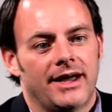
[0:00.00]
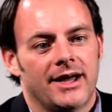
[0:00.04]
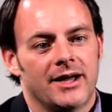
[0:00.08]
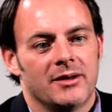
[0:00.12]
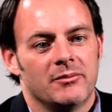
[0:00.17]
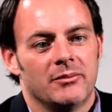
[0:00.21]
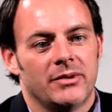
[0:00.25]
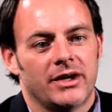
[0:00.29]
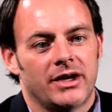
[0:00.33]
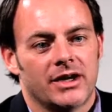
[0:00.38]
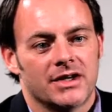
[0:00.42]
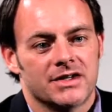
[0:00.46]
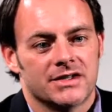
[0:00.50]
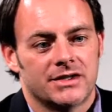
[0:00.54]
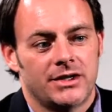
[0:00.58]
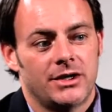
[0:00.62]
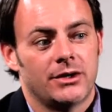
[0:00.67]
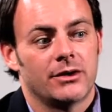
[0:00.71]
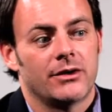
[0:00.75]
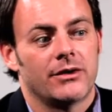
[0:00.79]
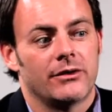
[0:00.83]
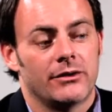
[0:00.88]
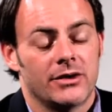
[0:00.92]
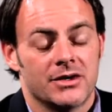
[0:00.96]
because
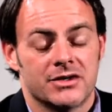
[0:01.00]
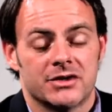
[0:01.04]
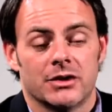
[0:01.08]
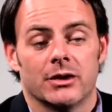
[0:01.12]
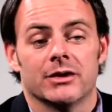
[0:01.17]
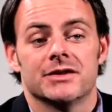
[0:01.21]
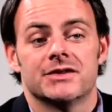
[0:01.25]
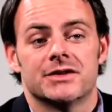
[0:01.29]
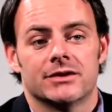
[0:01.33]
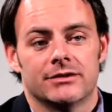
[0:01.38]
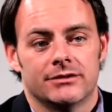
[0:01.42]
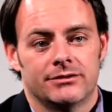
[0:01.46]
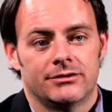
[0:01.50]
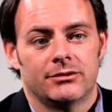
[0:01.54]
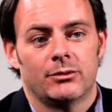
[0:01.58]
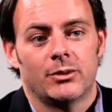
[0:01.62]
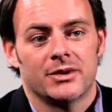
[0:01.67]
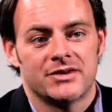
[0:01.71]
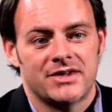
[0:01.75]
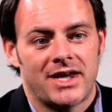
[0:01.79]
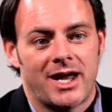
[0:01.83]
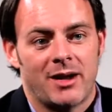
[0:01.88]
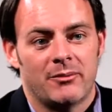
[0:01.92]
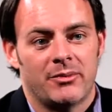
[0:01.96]
here are the results of
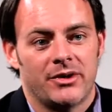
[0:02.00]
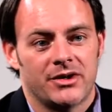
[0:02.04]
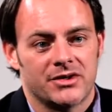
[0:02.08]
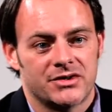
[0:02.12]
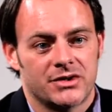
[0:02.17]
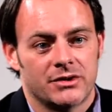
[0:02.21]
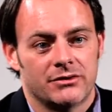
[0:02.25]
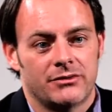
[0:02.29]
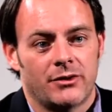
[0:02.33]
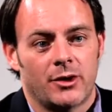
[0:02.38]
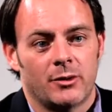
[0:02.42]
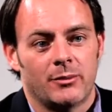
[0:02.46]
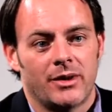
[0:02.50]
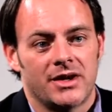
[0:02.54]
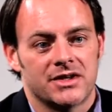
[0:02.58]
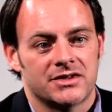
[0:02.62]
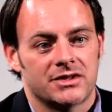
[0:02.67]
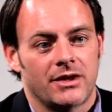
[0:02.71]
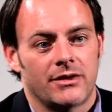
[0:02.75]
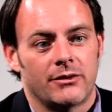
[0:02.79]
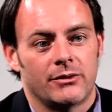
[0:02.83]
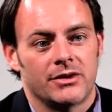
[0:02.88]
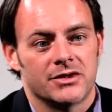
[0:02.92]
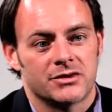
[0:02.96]
what's happening so far based
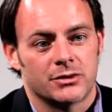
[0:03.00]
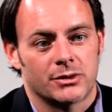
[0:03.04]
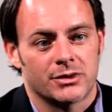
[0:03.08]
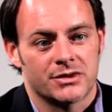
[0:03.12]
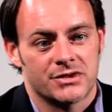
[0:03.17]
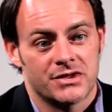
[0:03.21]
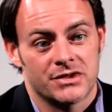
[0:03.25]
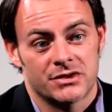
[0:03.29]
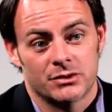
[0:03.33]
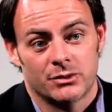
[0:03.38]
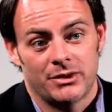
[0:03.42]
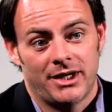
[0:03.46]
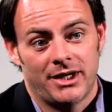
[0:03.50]
on the resources we